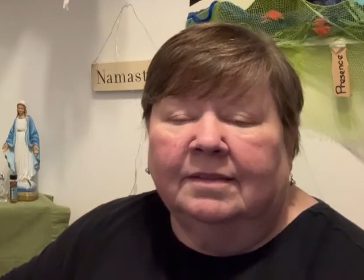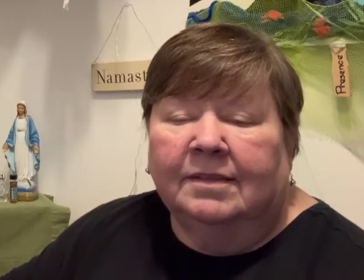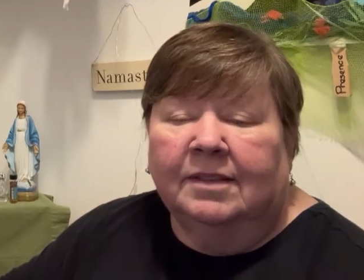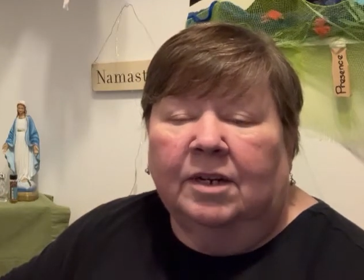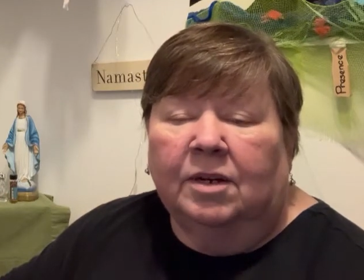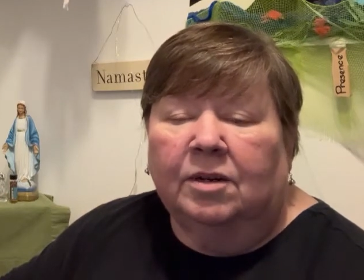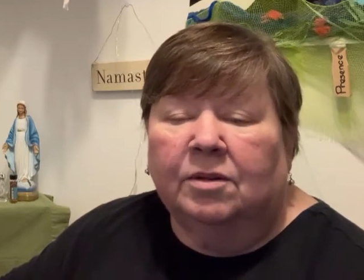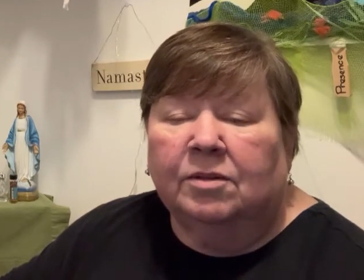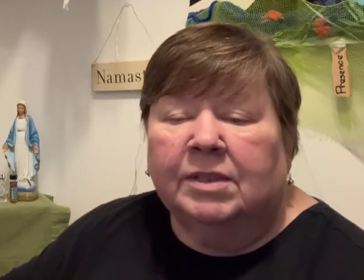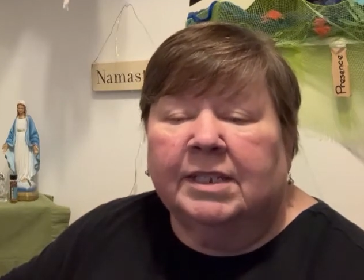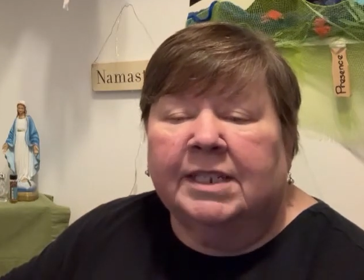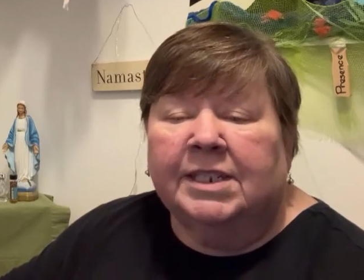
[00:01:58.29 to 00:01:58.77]

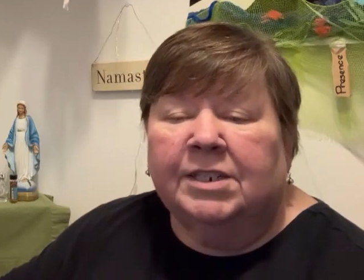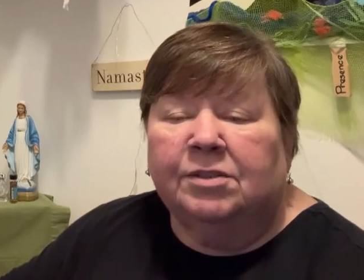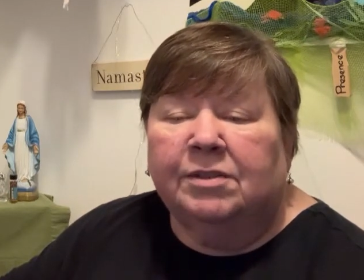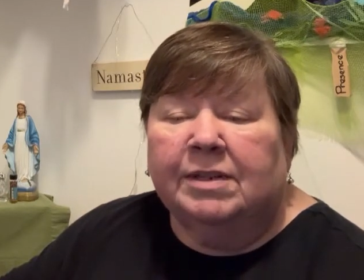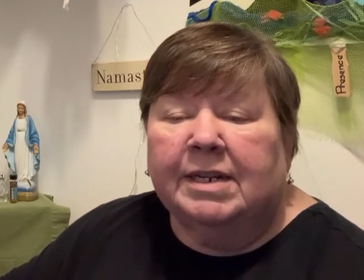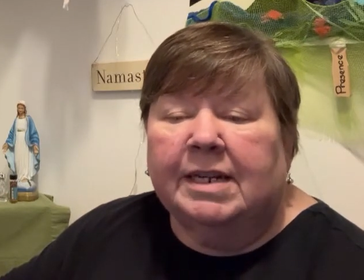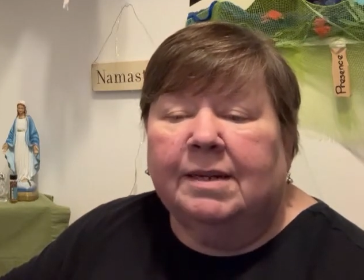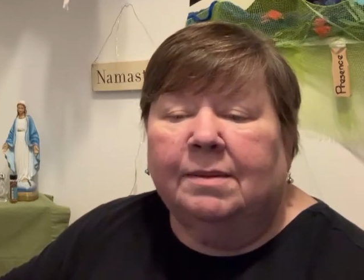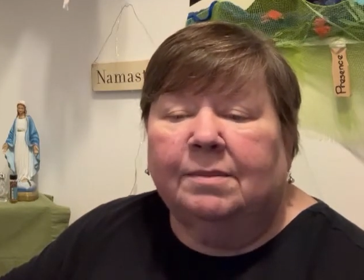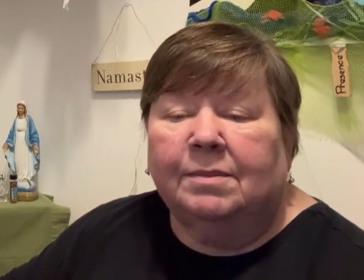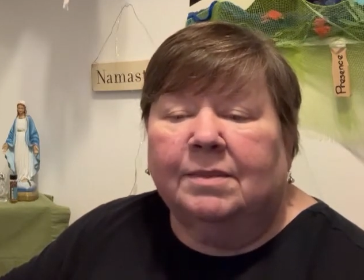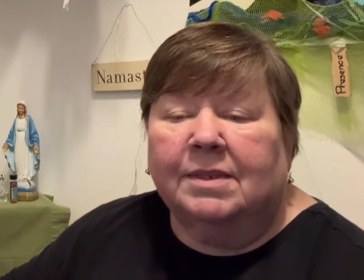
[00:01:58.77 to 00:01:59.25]
Only
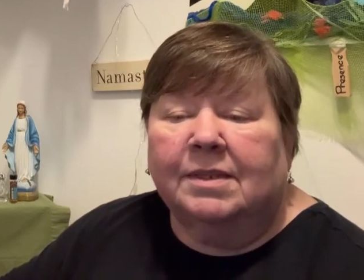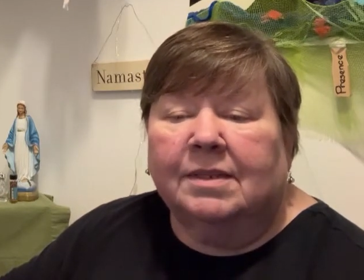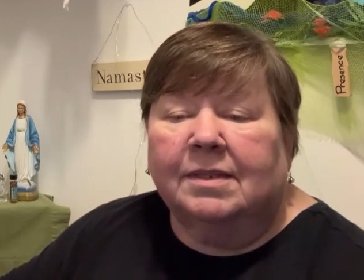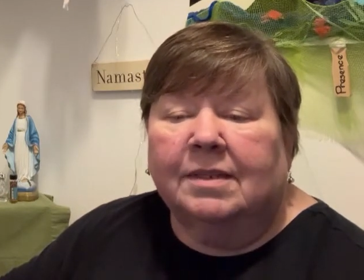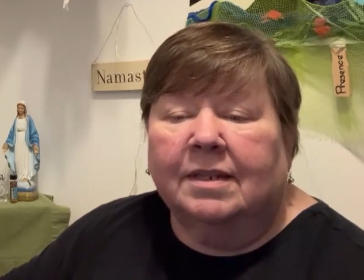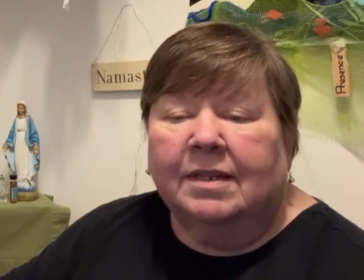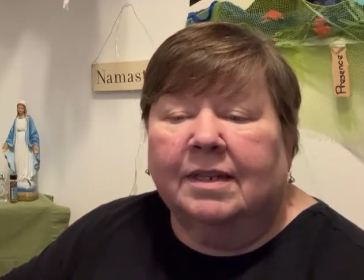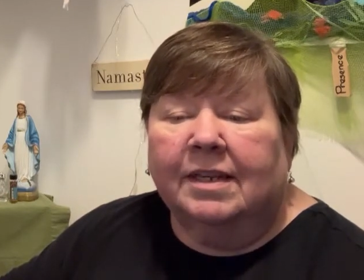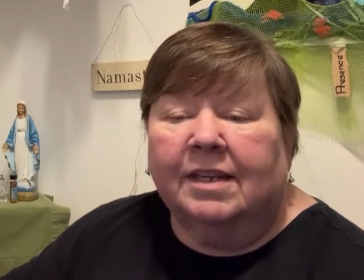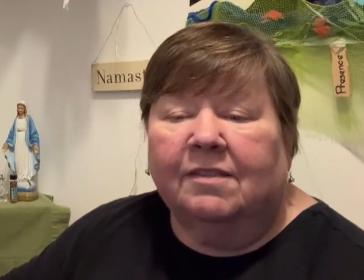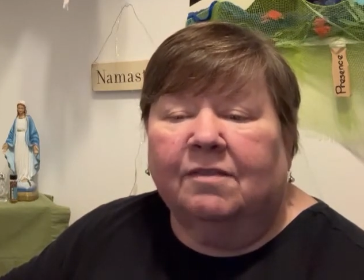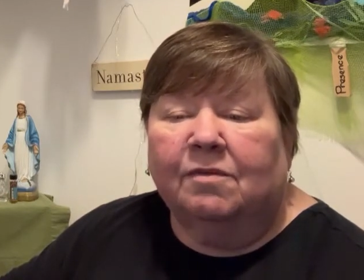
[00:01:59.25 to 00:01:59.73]
dreams
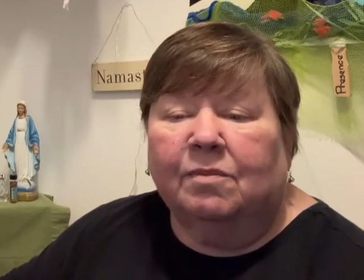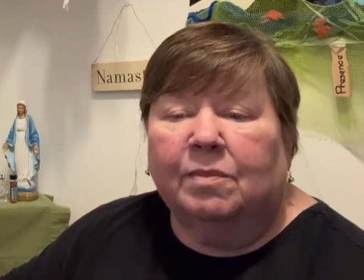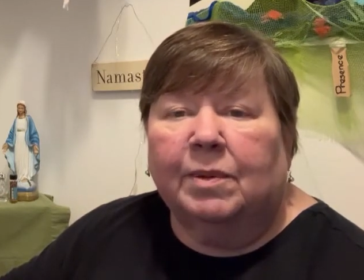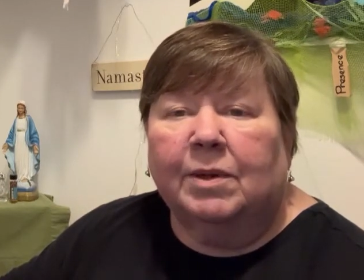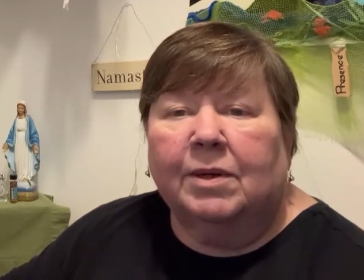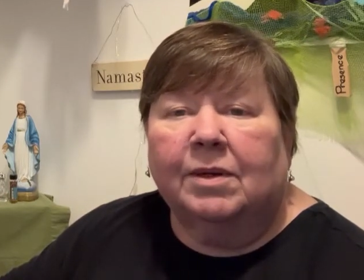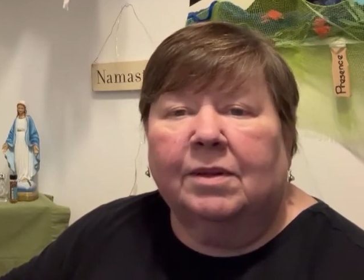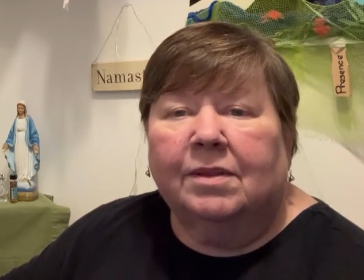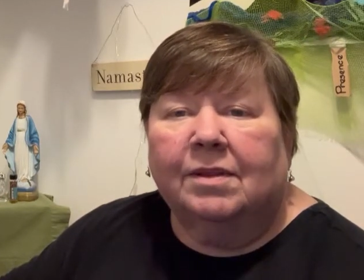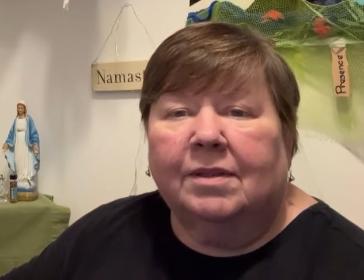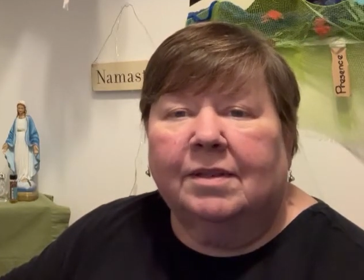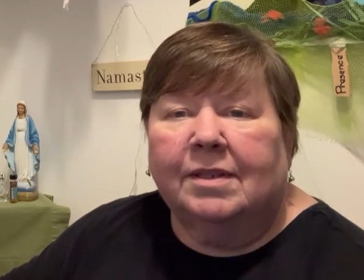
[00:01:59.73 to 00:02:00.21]
give
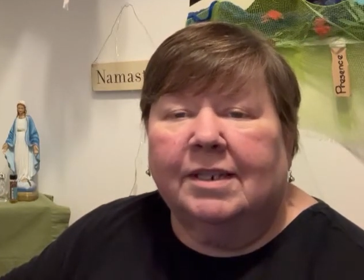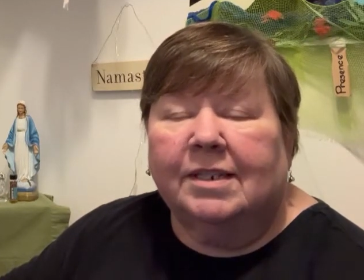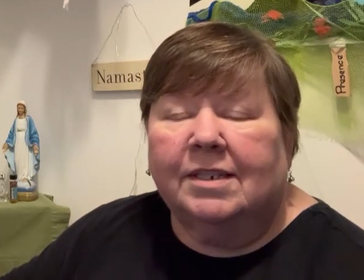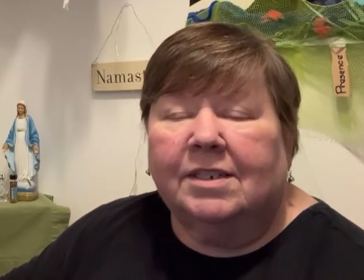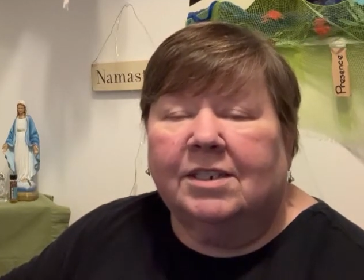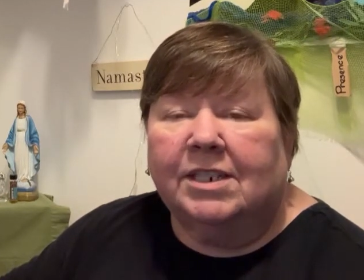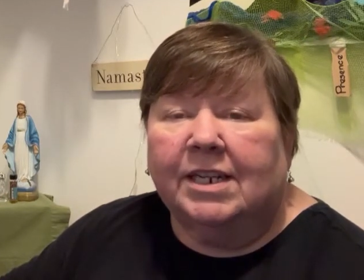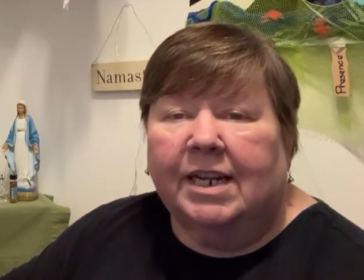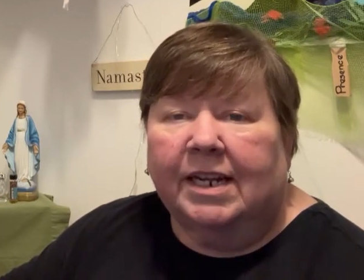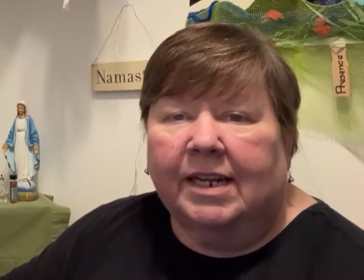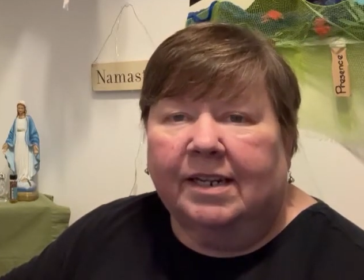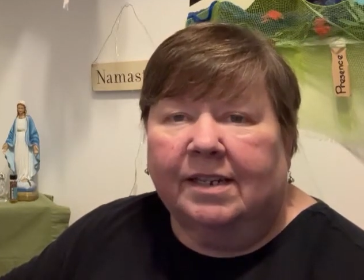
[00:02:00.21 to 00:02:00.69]
birth to
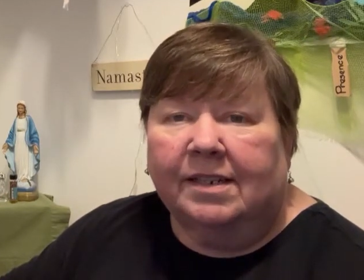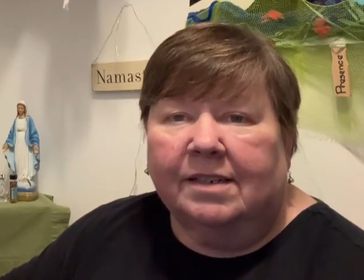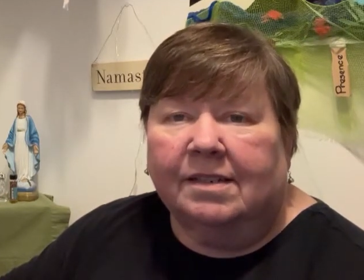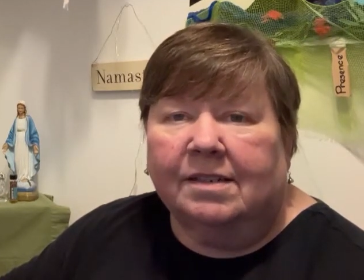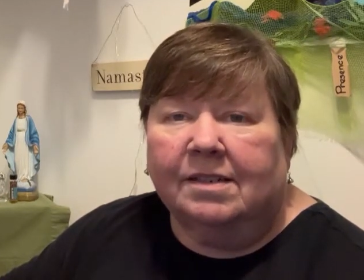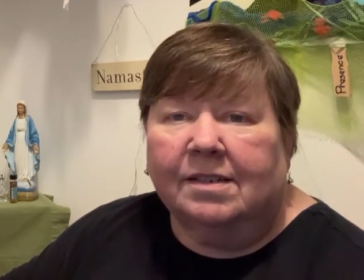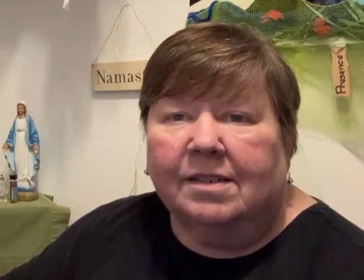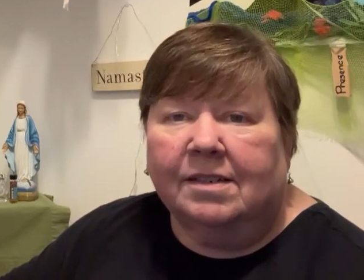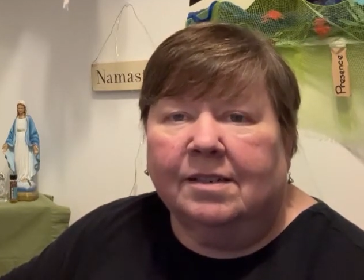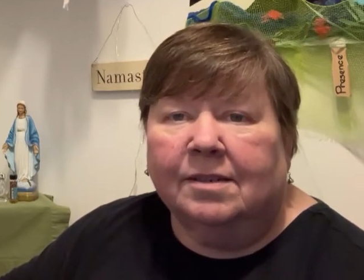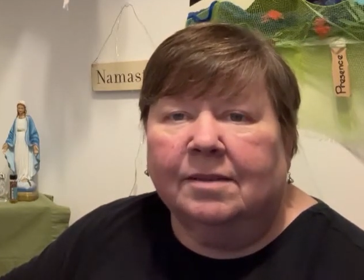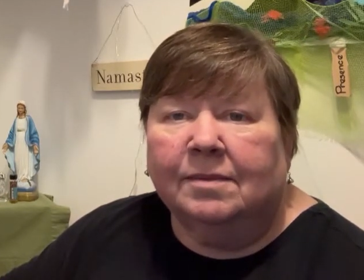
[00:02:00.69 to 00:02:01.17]

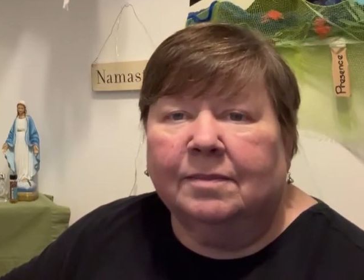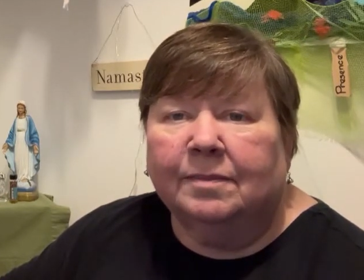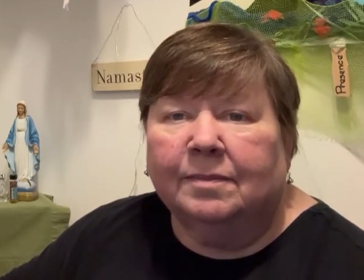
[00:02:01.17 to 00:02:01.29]
change.